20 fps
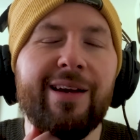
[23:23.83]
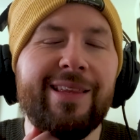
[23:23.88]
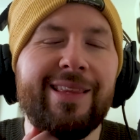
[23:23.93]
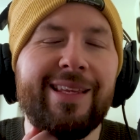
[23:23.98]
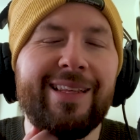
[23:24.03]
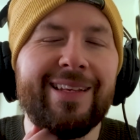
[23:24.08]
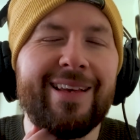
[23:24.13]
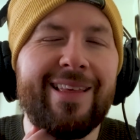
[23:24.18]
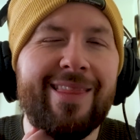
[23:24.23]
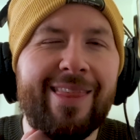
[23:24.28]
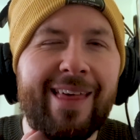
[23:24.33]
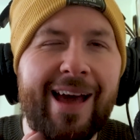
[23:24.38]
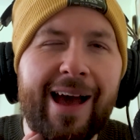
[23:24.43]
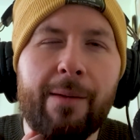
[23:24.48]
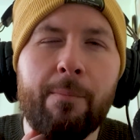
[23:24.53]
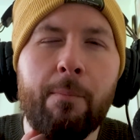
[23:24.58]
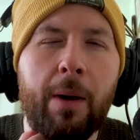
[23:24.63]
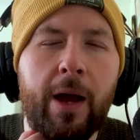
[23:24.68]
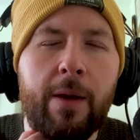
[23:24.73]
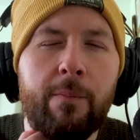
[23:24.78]
I think
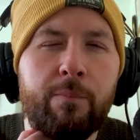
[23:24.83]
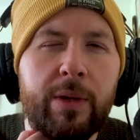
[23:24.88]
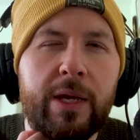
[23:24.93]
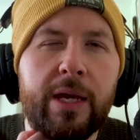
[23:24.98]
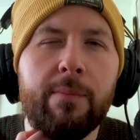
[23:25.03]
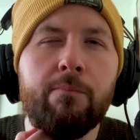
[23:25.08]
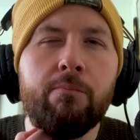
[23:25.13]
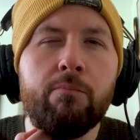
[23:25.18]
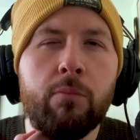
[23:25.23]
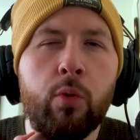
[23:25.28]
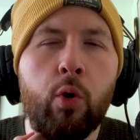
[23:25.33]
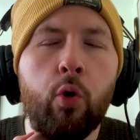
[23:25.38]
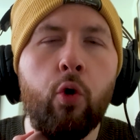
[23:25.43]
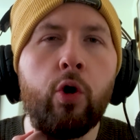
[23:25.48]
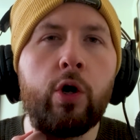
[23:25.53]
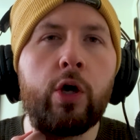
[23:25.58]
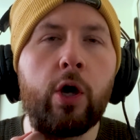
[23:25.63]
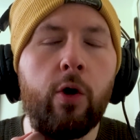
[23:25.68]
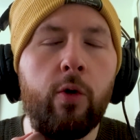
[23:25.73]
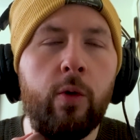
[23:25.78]
that might be a
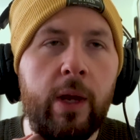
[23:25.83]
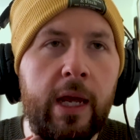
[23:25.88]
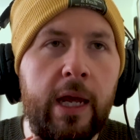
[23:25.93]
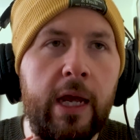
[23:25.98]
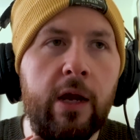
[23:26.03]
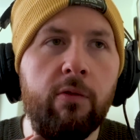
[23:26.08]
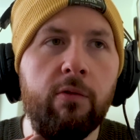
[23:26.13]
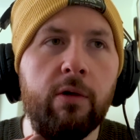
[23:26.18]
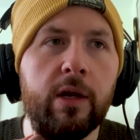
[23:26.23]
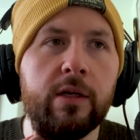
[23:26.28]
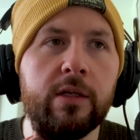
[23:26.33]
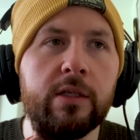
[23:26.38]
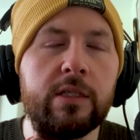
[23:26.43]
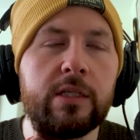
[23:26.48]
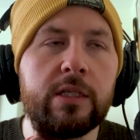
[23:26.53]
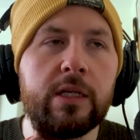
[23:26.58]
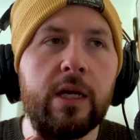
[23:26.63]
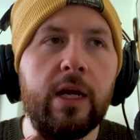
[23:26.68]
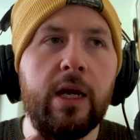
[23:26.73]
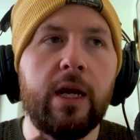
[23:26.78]
more
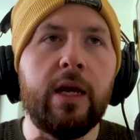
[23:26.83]
coherent